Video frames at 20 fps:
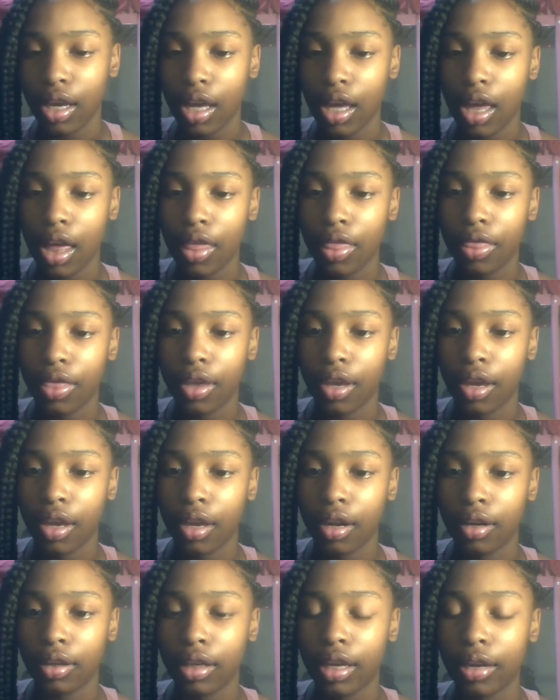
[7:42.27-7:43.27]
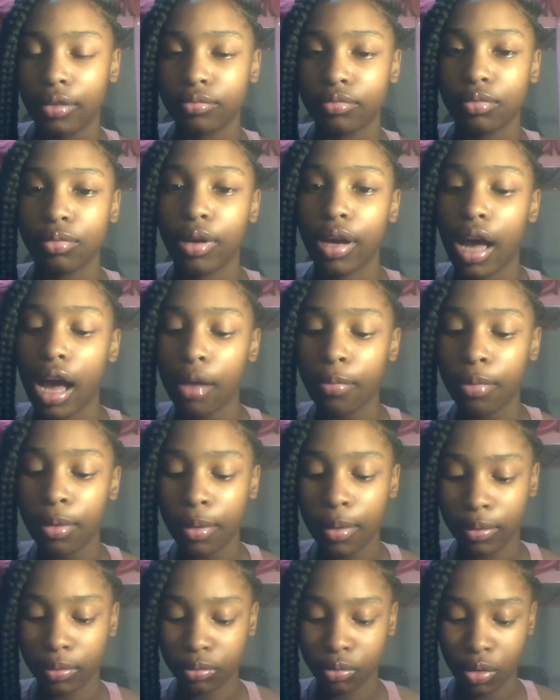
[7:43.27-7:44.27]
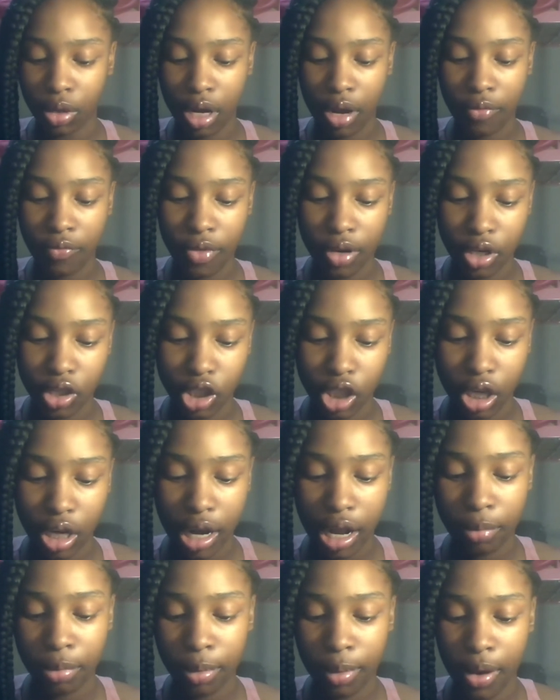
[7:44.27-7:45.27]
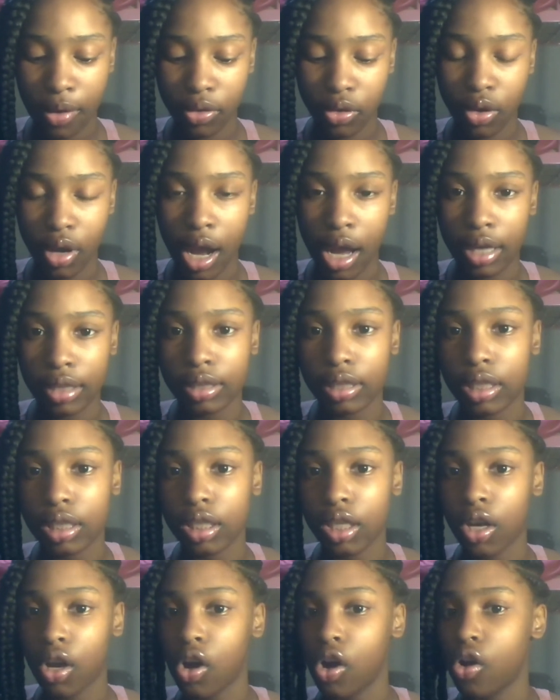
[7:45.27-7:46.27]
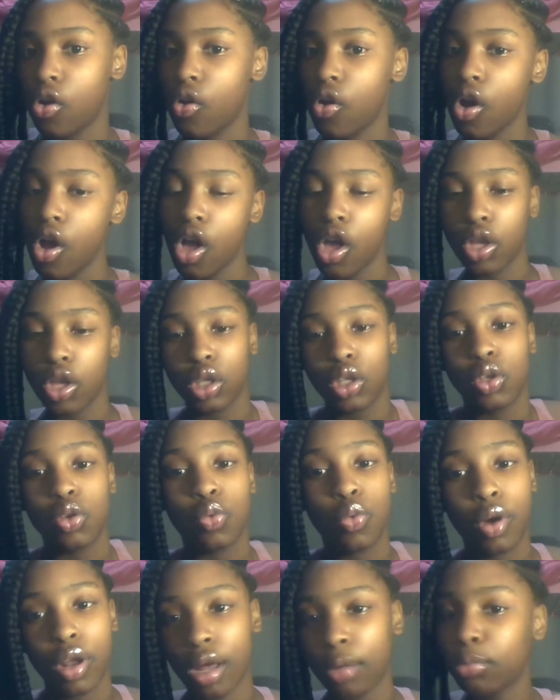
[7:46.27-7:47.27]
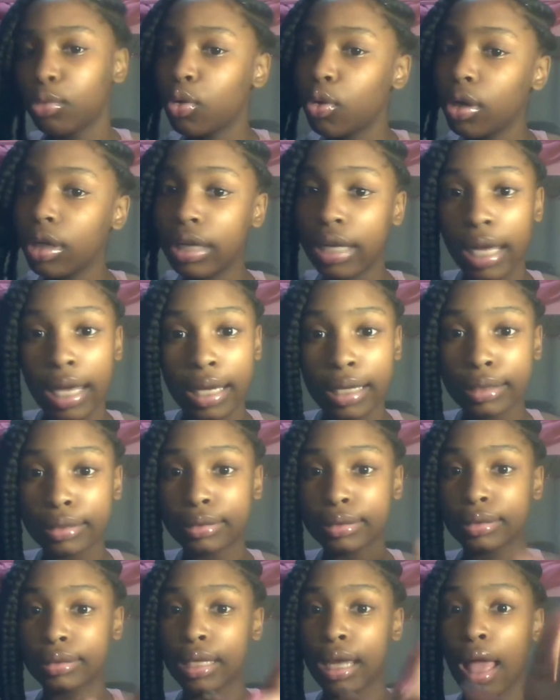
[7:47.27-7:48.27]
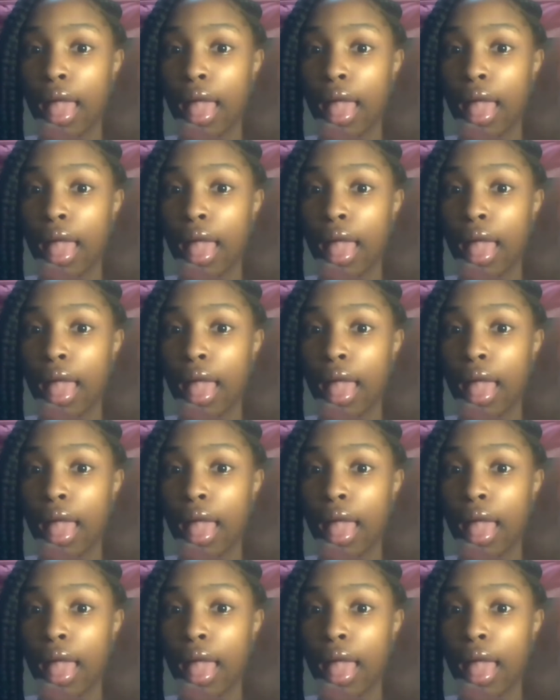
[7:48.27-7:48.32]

and then yeah but i'll be when i'm finished eating i'll be back to you guys to tell you what i'm doing next